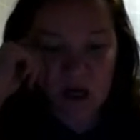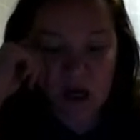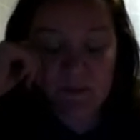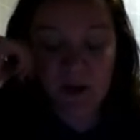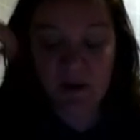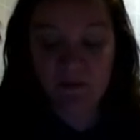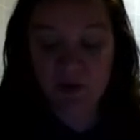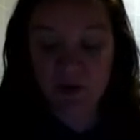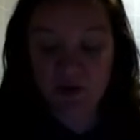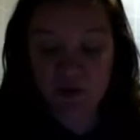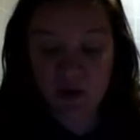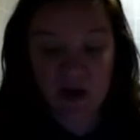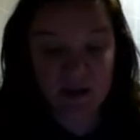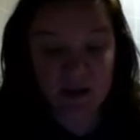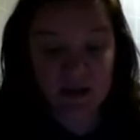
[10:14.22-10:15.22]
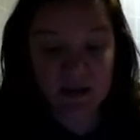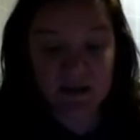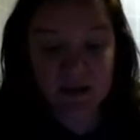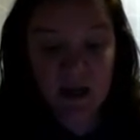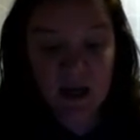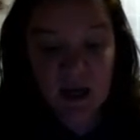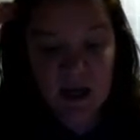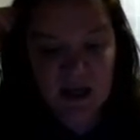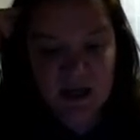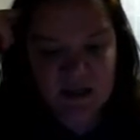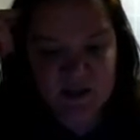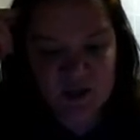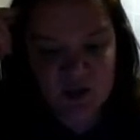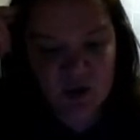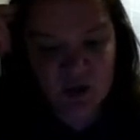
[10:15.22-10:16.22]
Yeah, I'm not even going to try this.
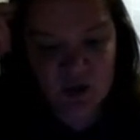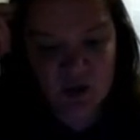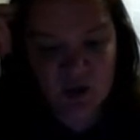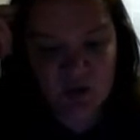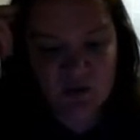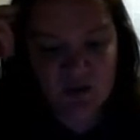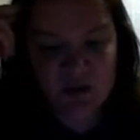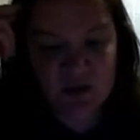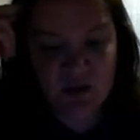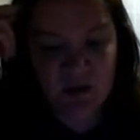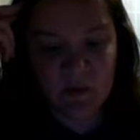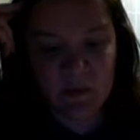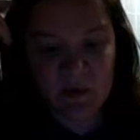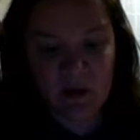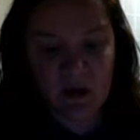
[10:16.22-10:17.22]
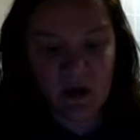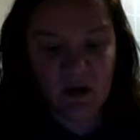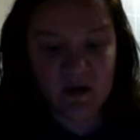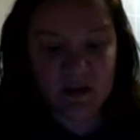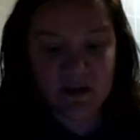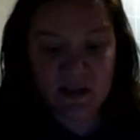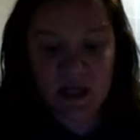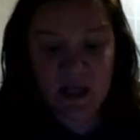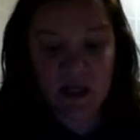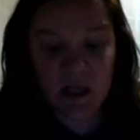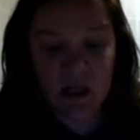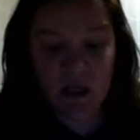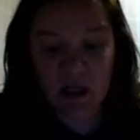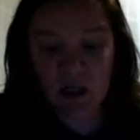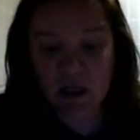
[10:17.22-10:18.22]
It's
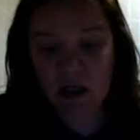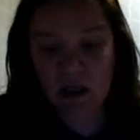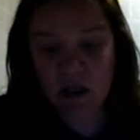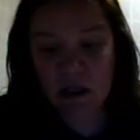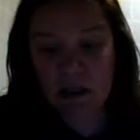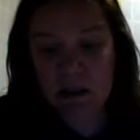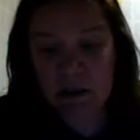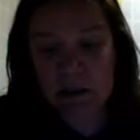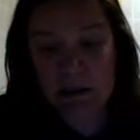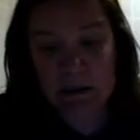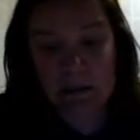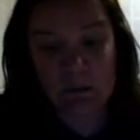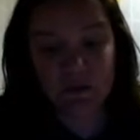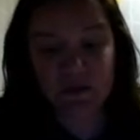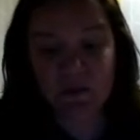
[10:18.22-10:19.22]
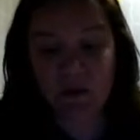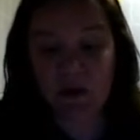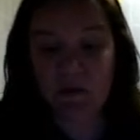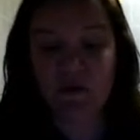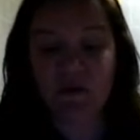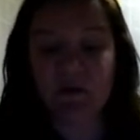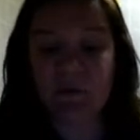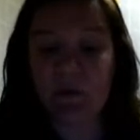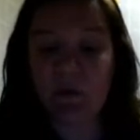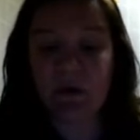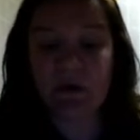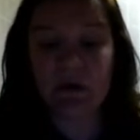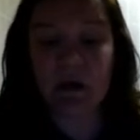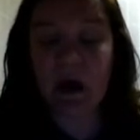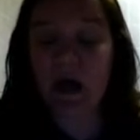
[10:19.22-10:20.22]
Huitzilopochtli, was one of the most
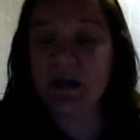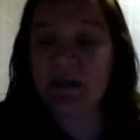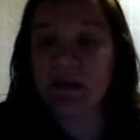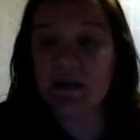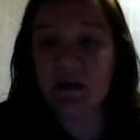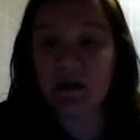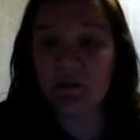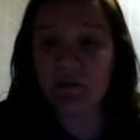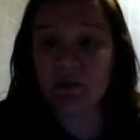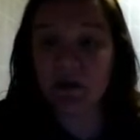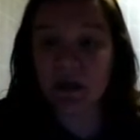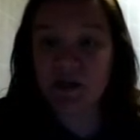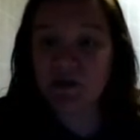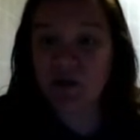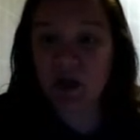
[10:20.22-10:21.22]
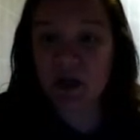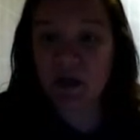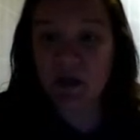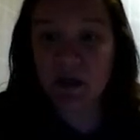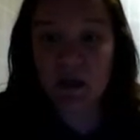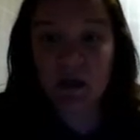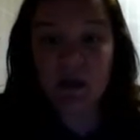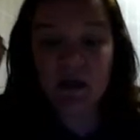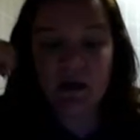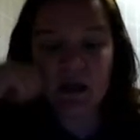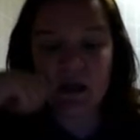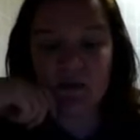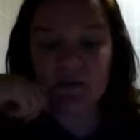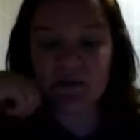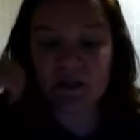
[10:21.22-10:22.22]
important gods in their religion.
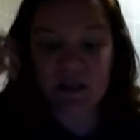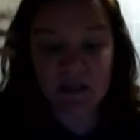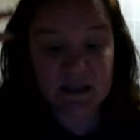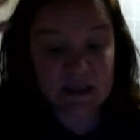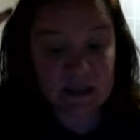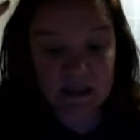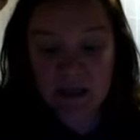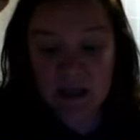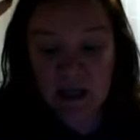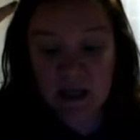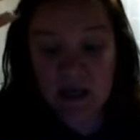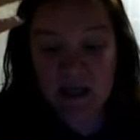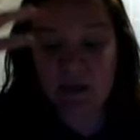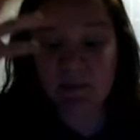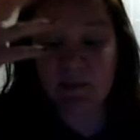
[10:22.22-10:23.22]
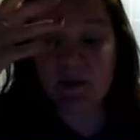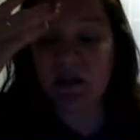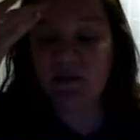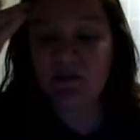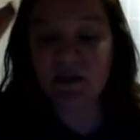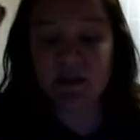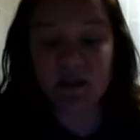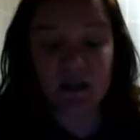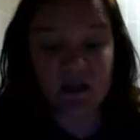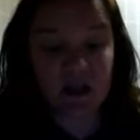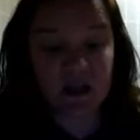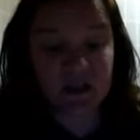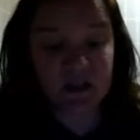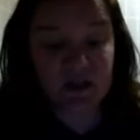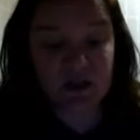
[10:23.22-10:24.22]
He was the sun god. He believed the sun
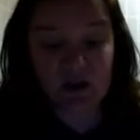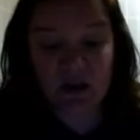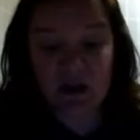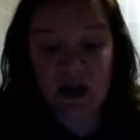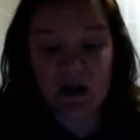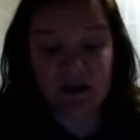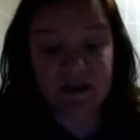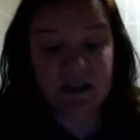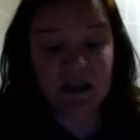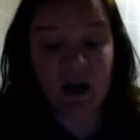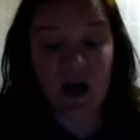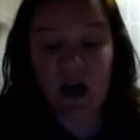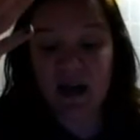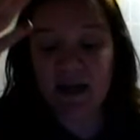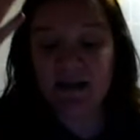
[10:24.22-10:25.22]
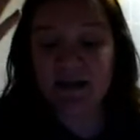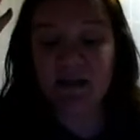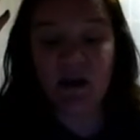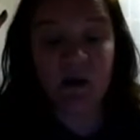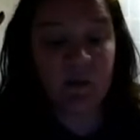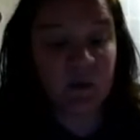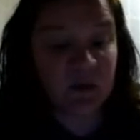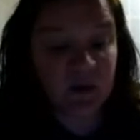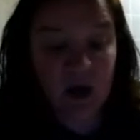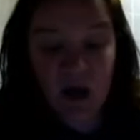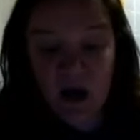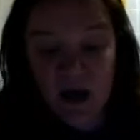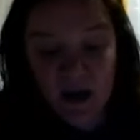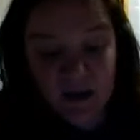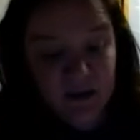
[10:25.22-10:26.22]
god started out as a kind and humble
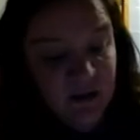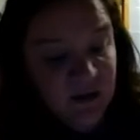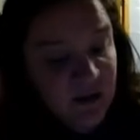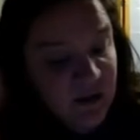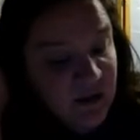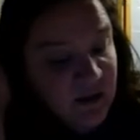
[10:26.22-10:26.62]
god.